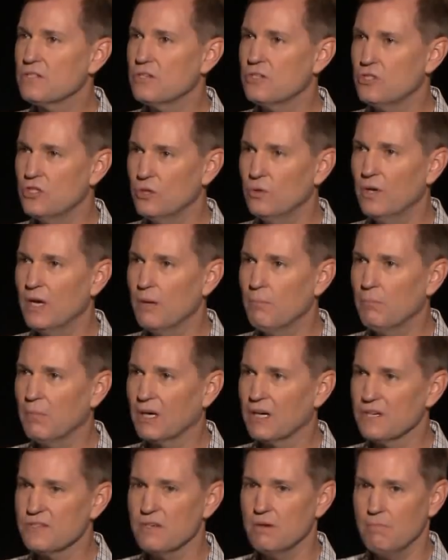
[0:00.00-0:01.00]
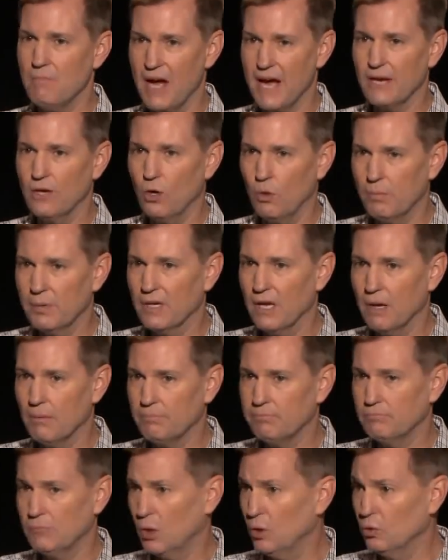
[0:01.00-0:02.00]
to do it because it might open
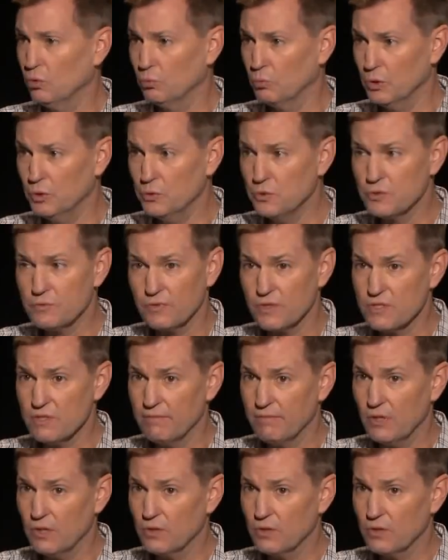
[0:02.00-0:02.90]
up old wounds for some